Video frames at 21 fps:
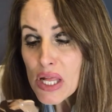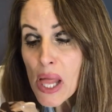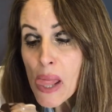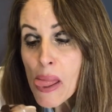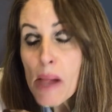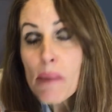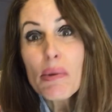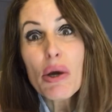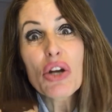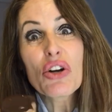
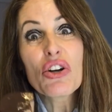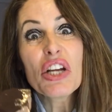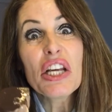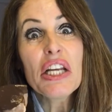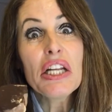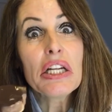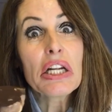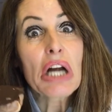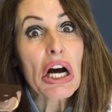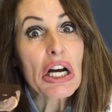I better
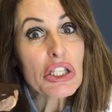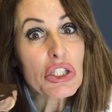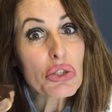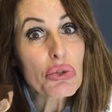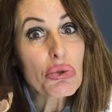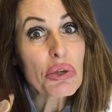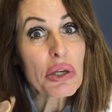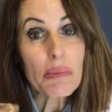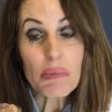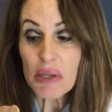eat an ice
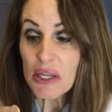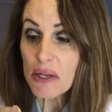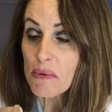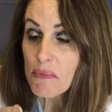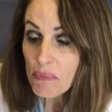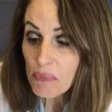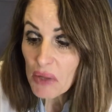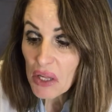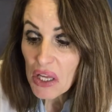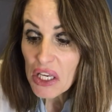cream than
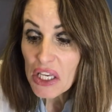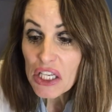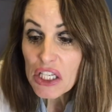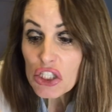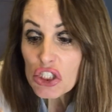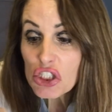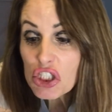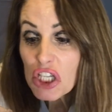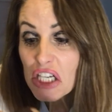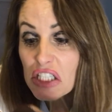
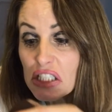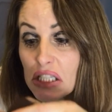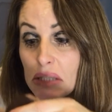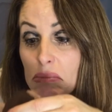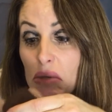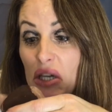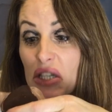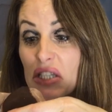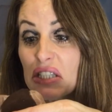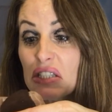injecting
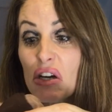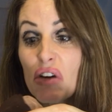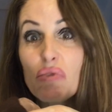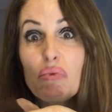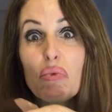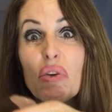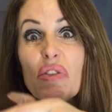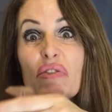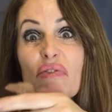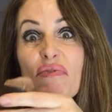myself
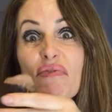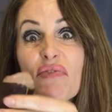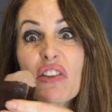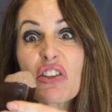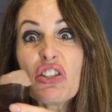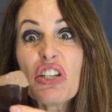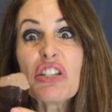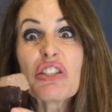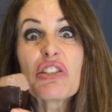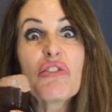with
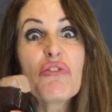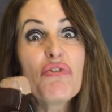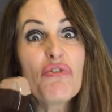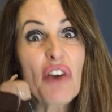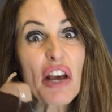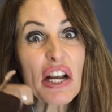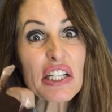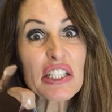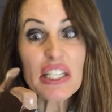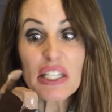
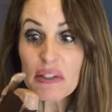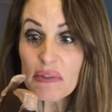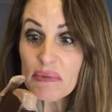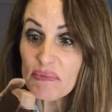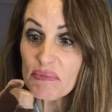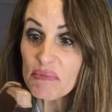disinfectant.